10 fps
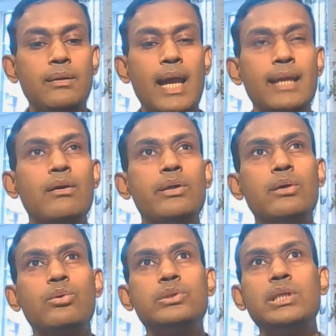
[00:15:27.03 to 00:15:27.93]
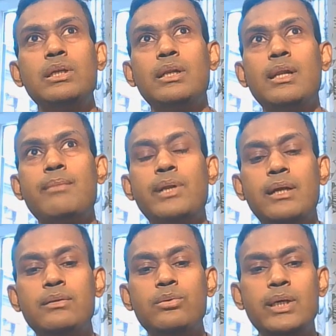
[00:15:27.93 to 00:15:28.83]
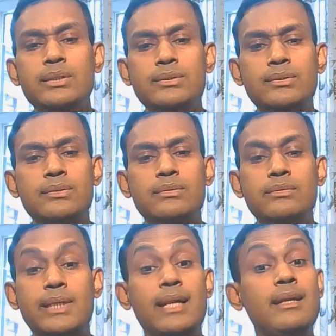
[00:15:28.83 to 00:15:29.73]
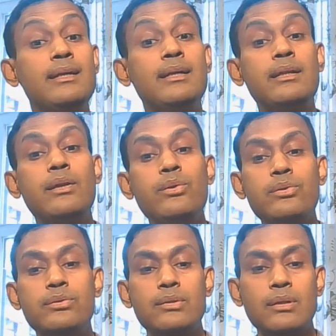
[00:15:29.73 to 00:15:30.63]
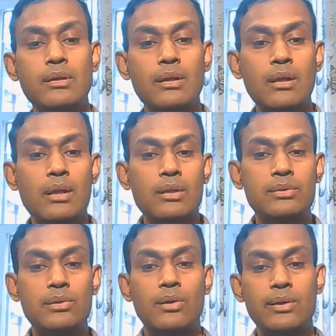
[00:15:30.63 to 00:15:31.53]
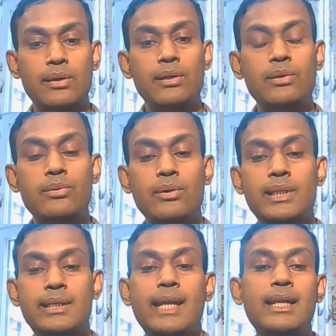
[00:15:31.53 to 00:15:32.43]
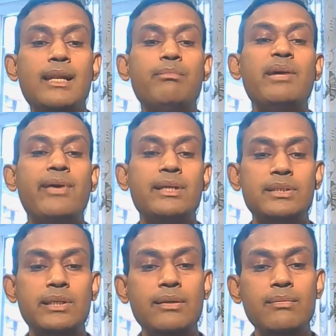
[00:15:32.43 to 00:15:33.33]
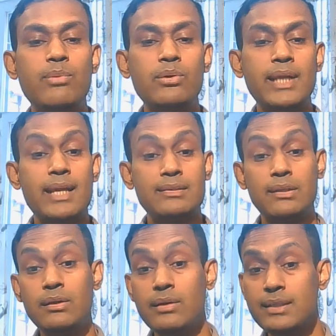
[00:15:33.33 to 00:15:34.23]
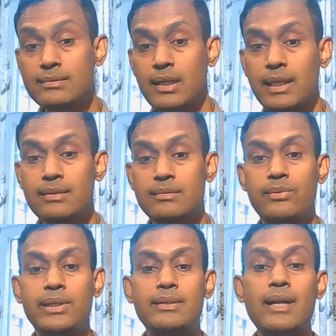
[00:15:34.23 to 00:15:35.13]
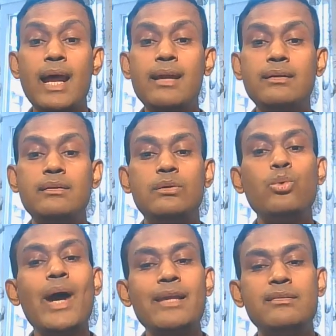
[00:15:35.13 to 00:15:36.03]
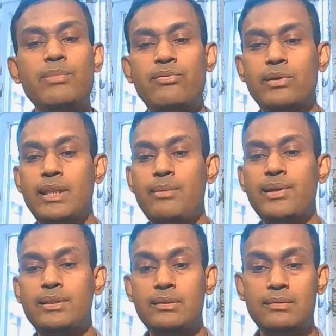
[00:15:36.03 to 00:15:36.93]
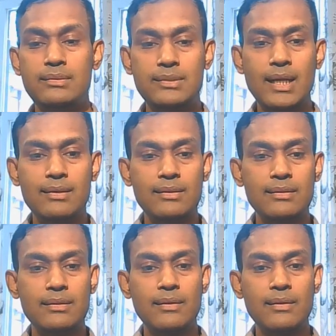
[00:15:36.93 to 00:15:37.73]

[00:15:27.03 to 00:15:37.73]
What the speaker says: I got a question in Lambda. It was dead letter queues. So you know that any Lambda function invoked asynchronously is retried twice before the event is discarded.